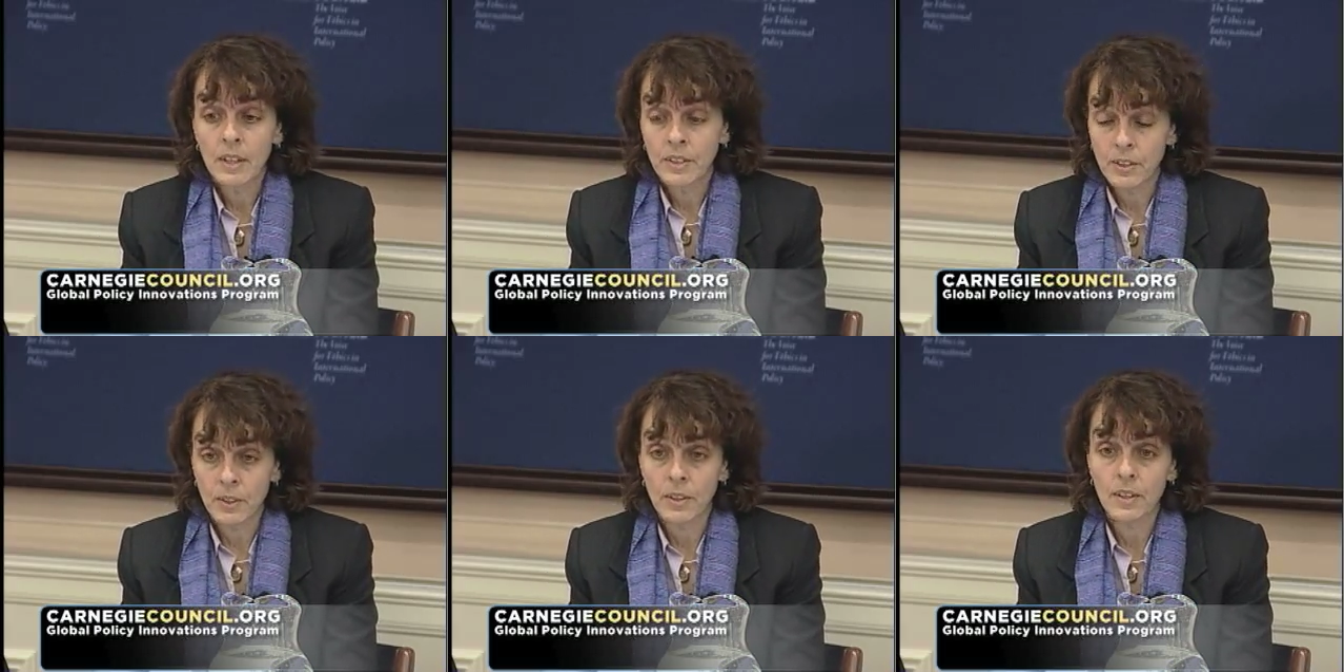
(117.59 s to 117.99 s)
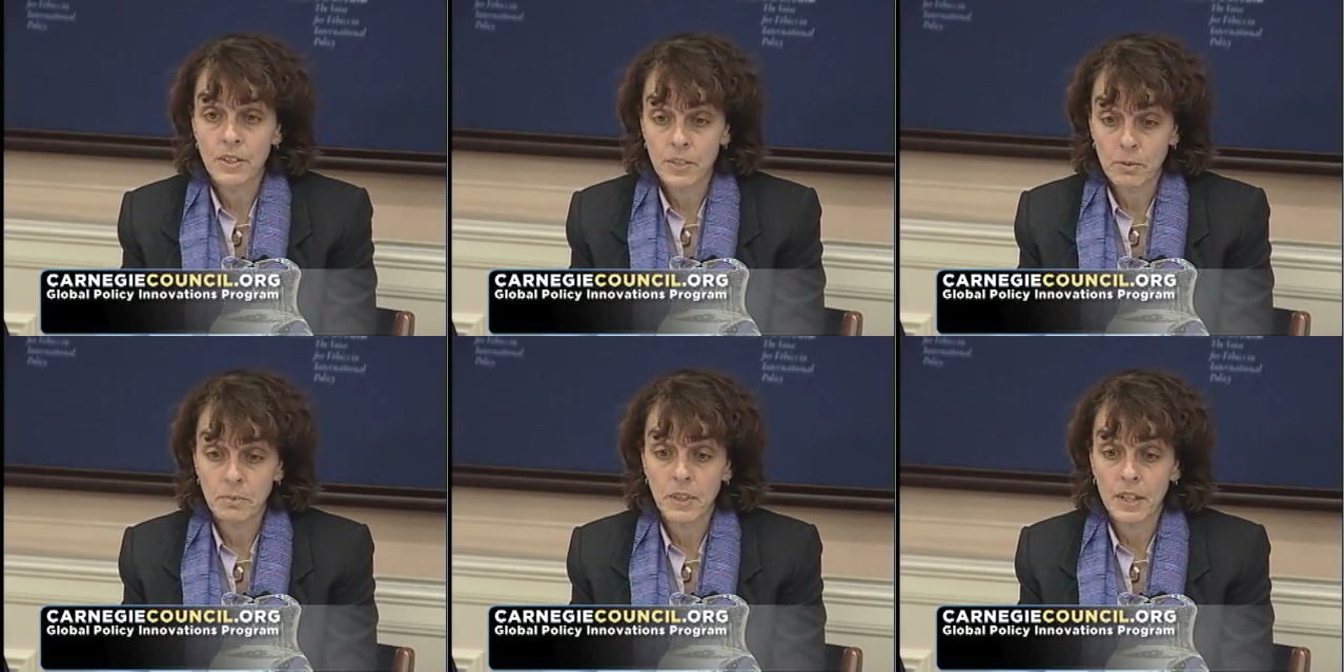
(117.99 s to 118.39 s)
there are
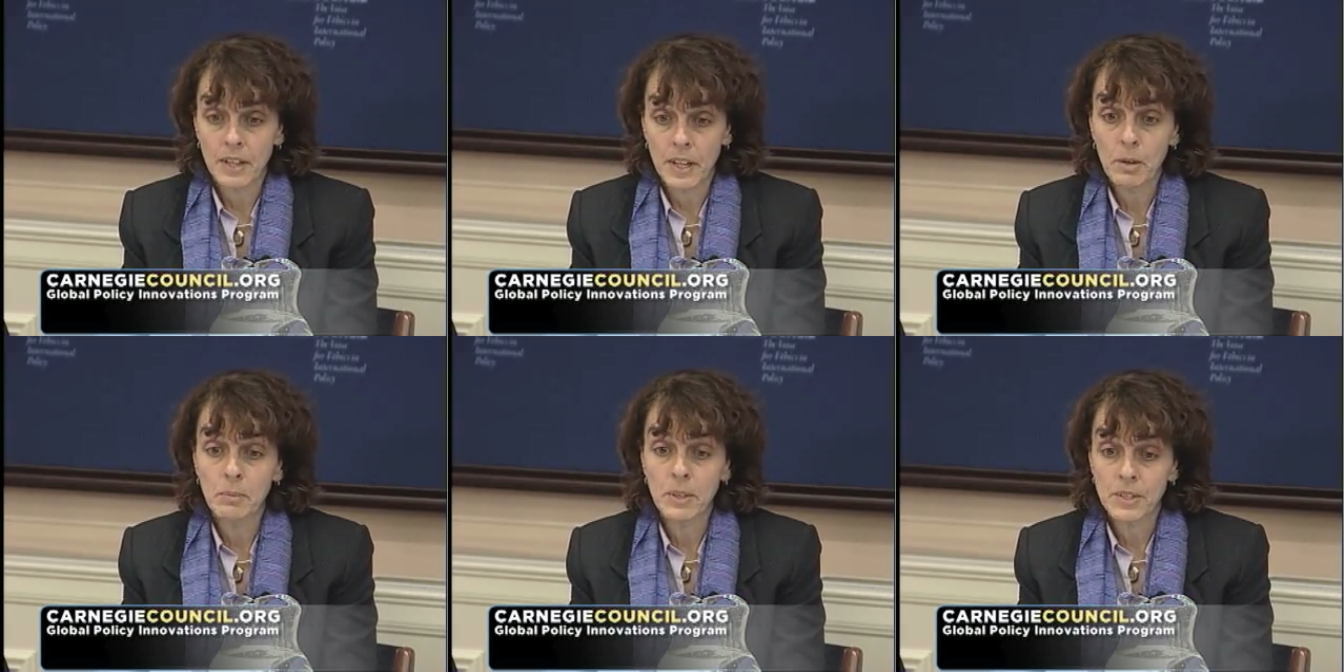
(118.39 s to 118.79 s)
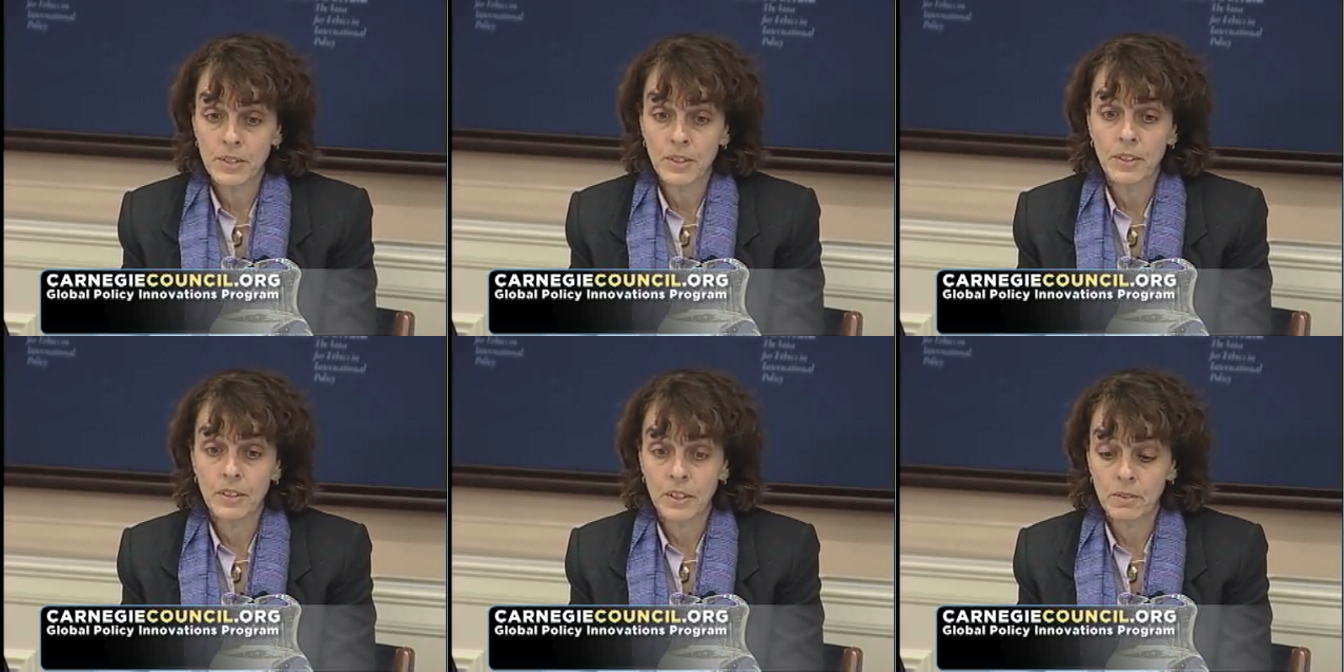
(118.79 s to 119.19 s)
some dynamics
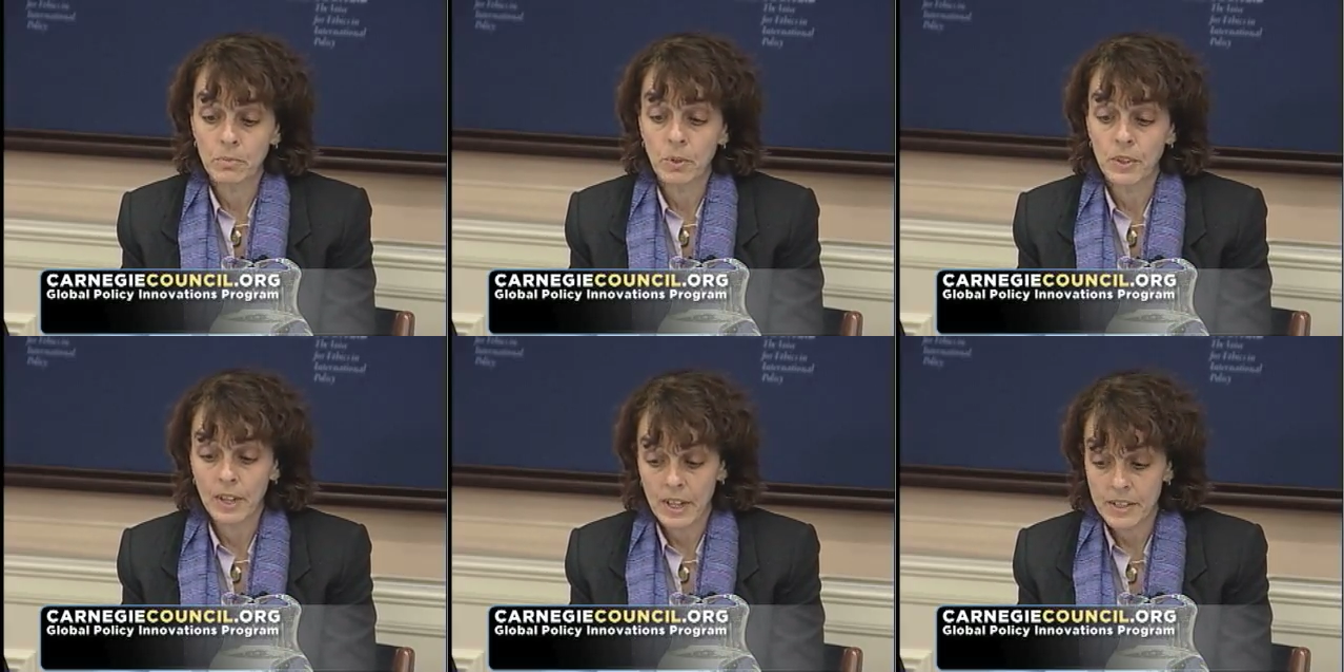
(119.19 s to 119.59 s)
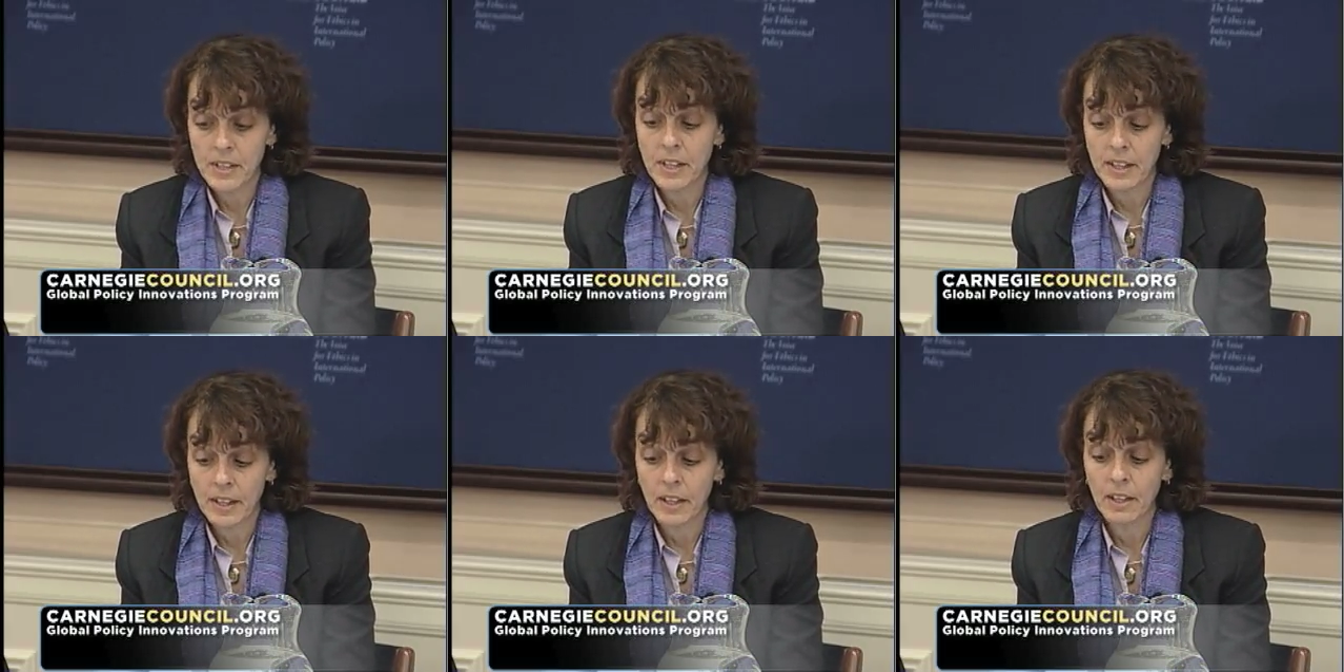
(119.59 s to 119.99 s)
there that we're not
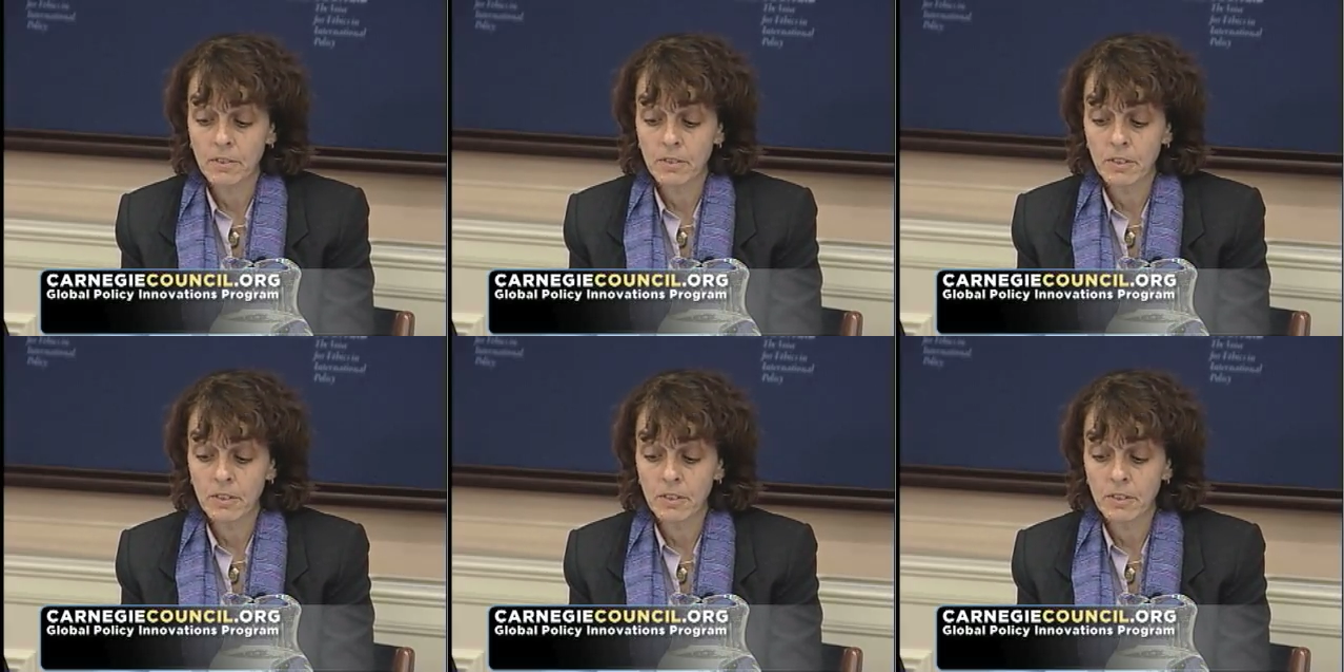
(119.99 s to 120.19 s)
taking